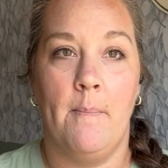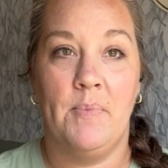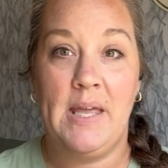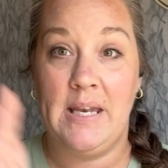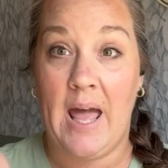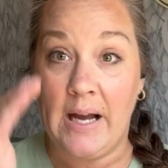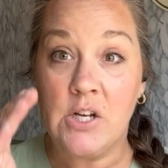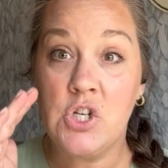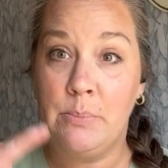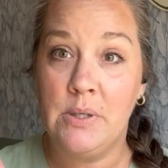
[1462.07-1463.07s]
in
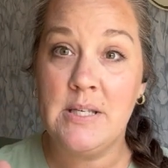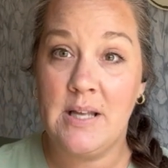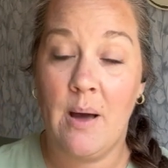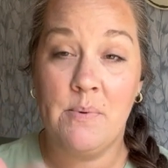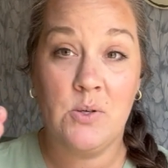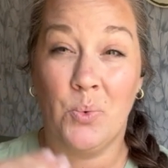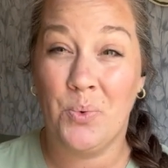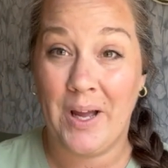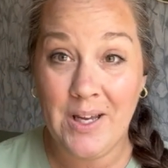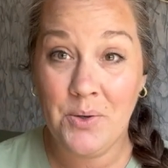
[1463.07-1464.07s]
actionable steps,
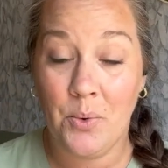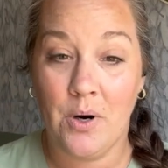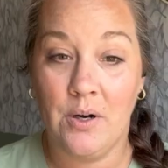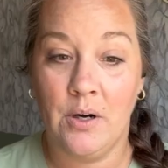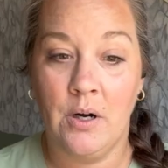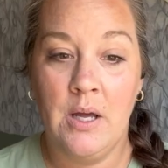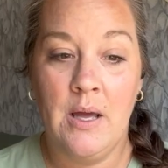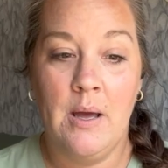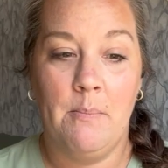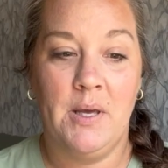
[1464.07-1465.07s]
right in order,
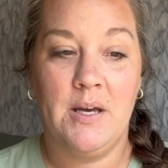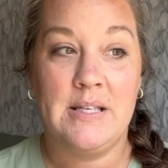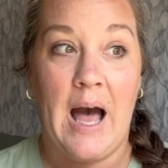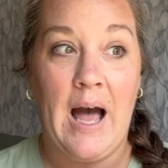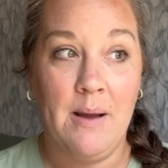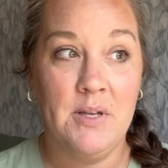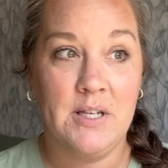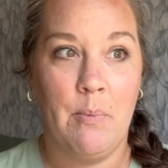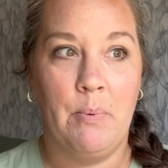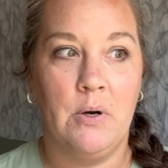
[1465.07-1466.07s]
because I'm the
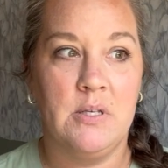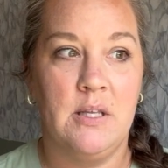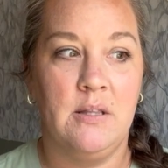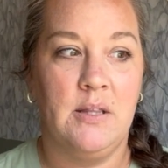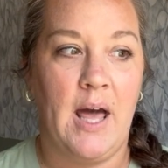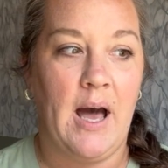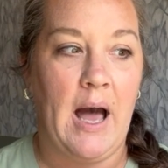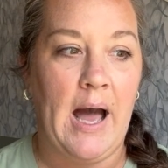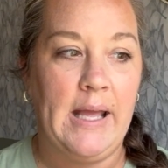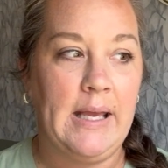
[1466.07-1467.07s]
type of person that
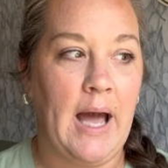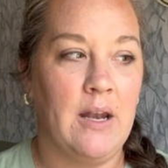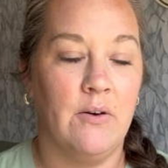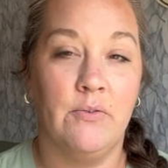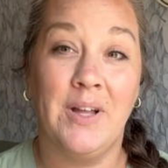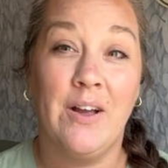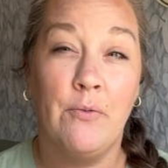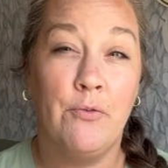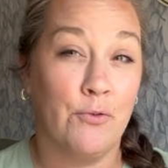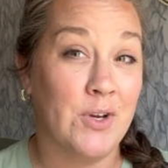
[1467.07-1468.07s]
I kind of like
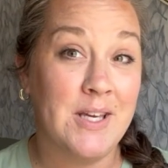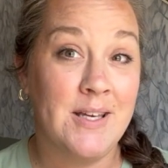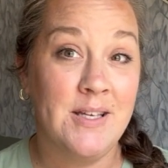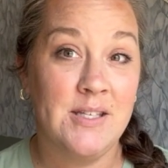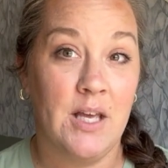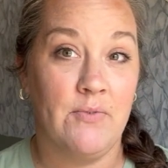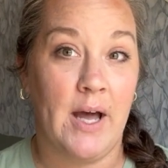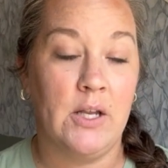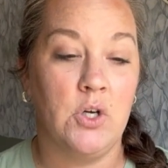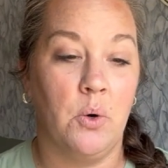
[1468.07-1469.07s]
freeze if
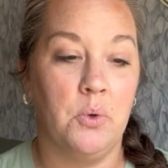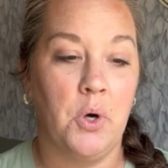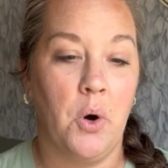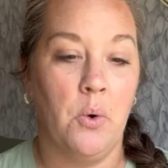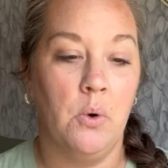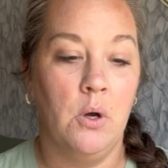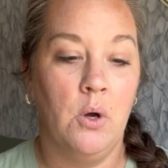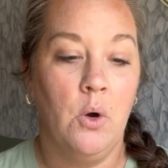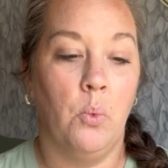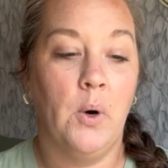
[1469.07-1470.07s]
I don't know
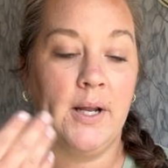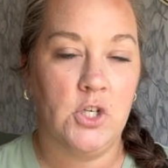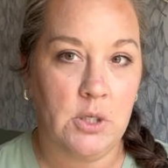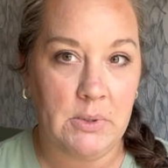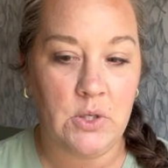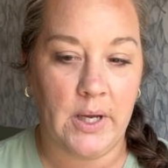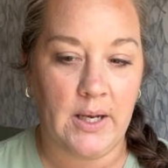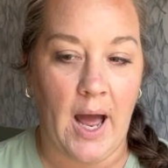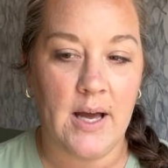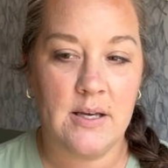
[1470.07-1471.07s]
what I should be doing
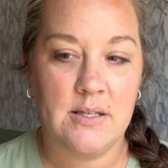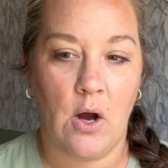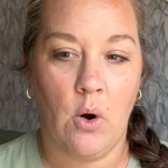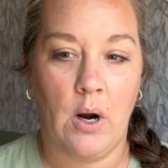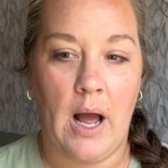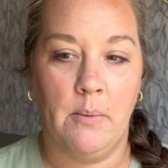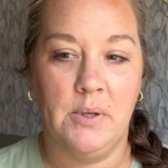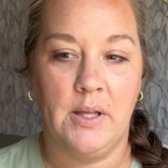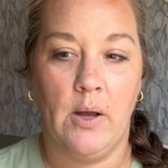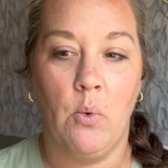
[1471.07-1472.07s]
next. Or I'll be
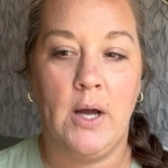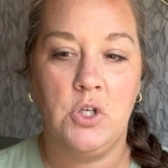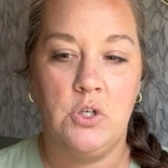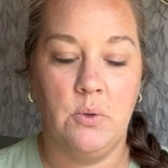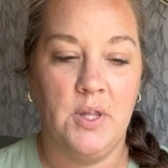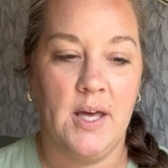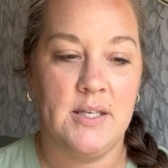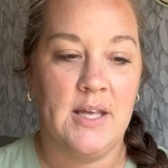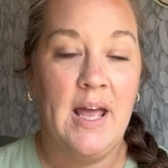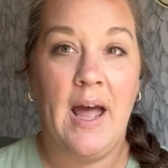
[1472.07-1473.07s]
like, well, I should do
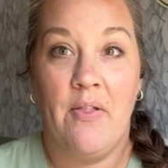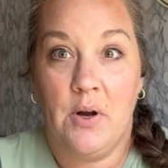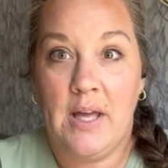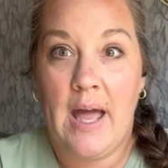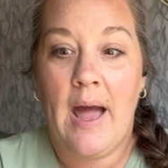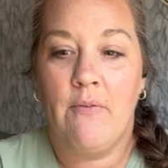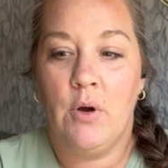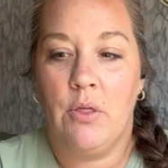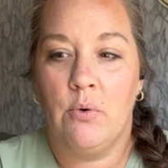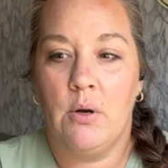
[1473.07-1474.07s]
this, and then I'll get
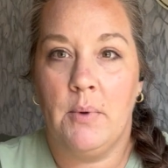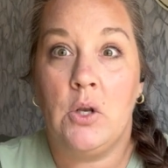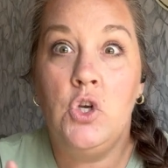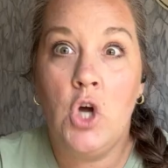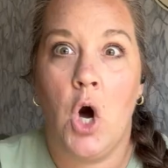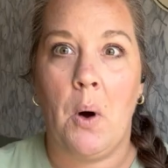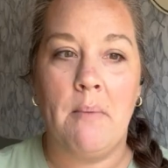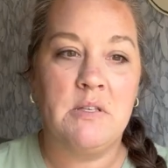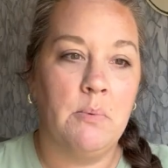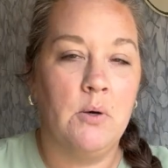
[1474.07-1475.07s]
halfway through and I'm like, no,
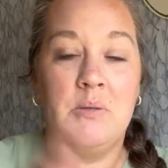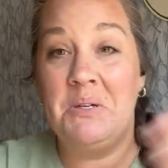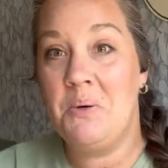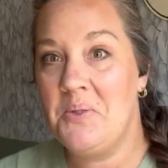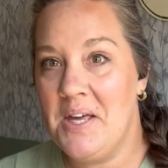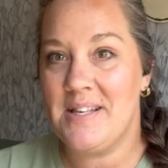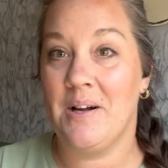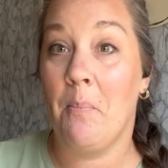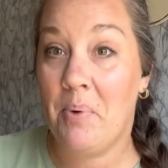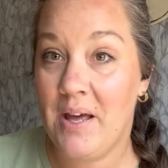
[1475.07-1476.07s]
I'm supposed to be doing this, and
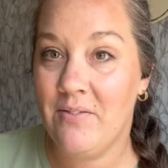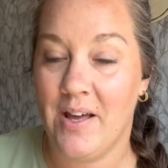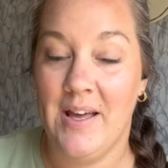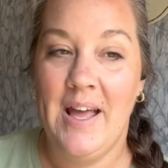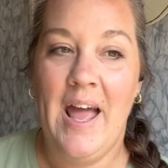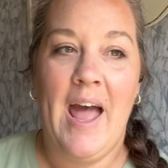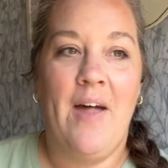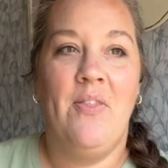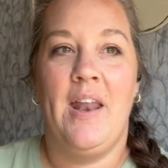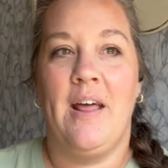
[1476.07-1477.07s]
I'll pivot,
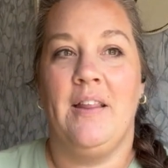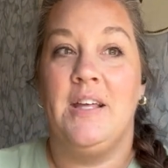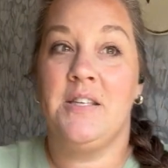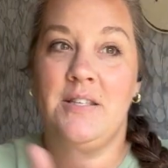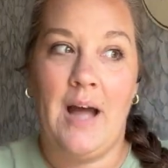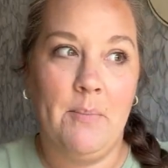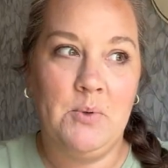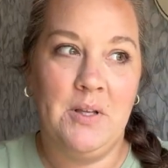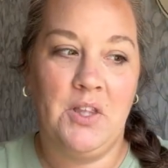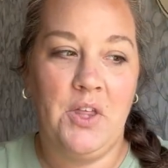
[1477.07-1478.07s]
and then I like stop
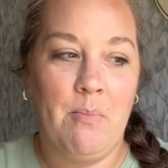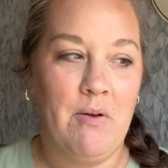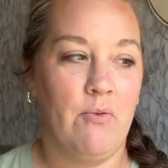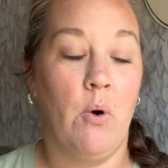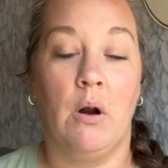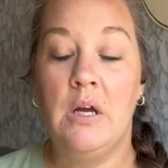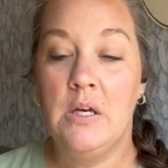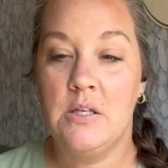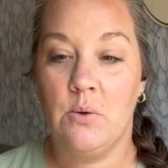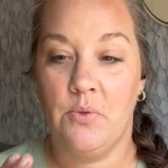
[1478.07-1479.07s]
doing the thing before.
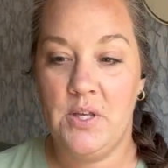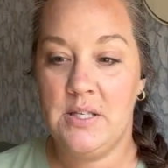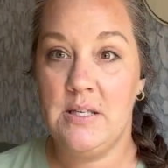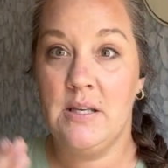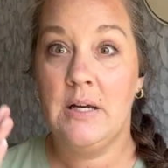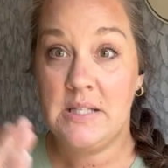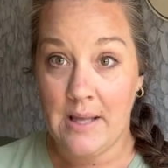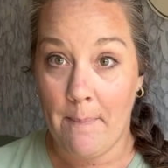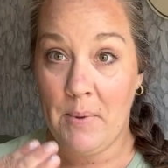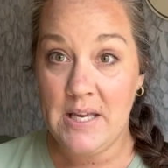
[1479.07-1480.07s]
So this is
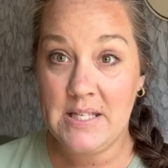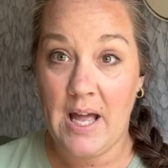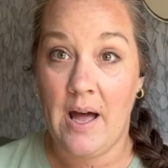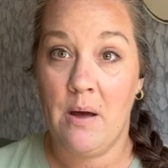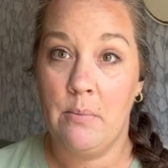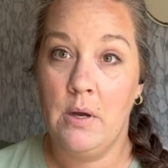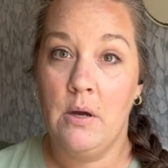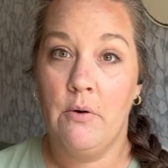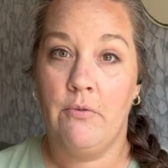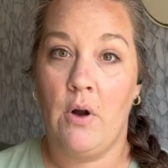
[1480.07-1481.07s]
step by step.
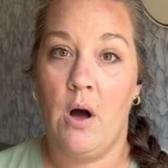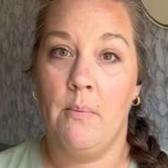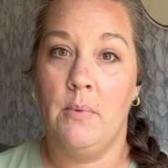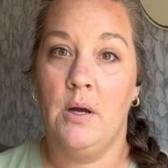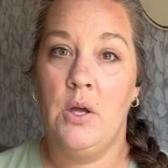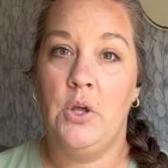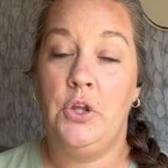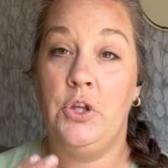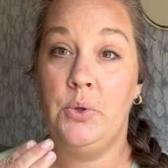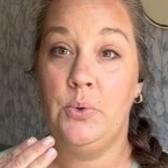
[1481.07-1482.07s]
From
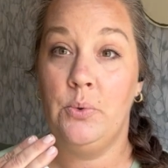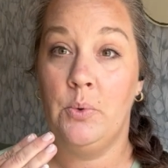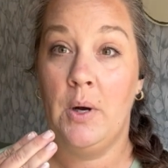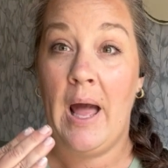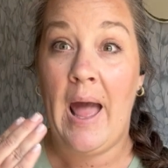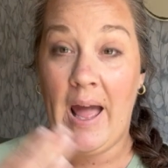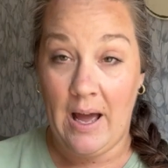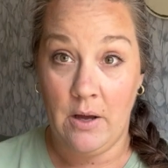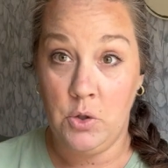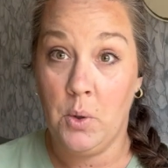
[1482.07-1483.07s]

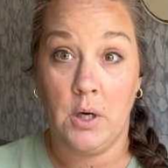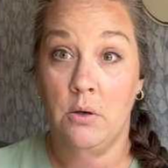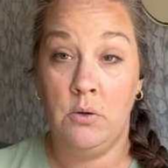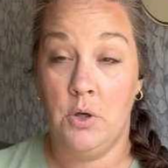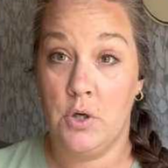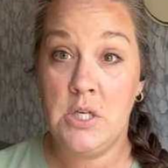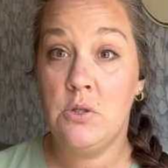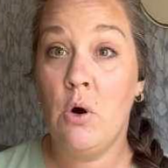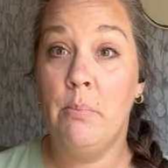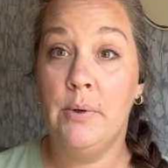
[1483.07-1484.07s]
there is
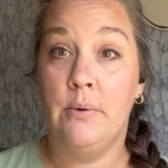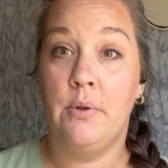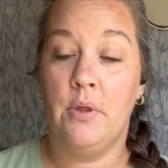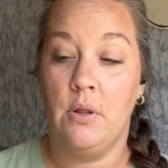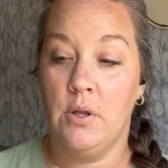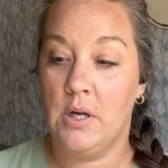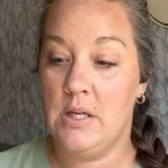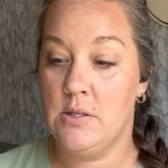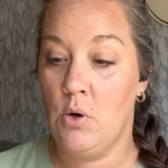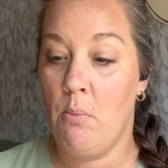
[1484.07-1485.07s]
no booth, there
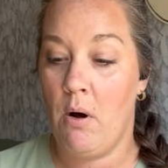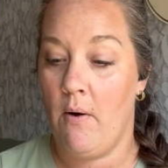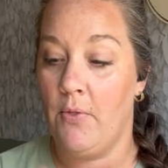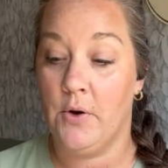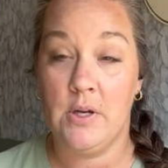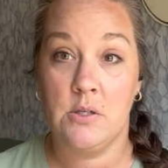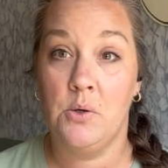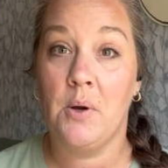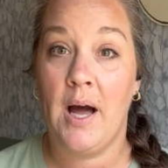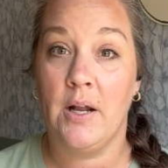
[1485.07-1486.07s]
is no mall, there is
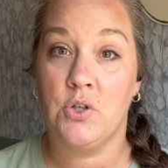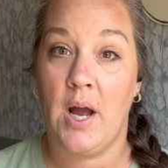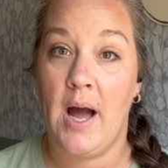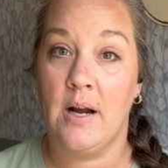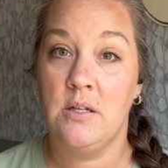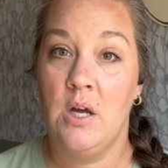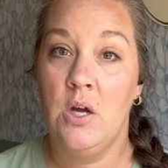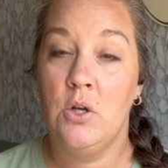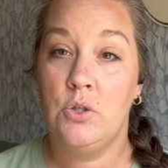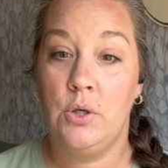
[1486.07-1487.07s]
no contract,
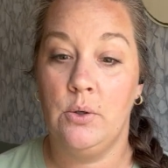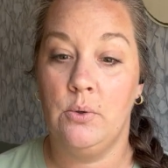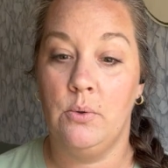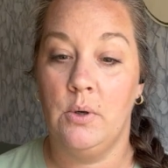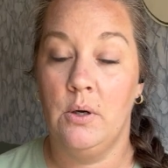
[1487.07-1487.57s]
to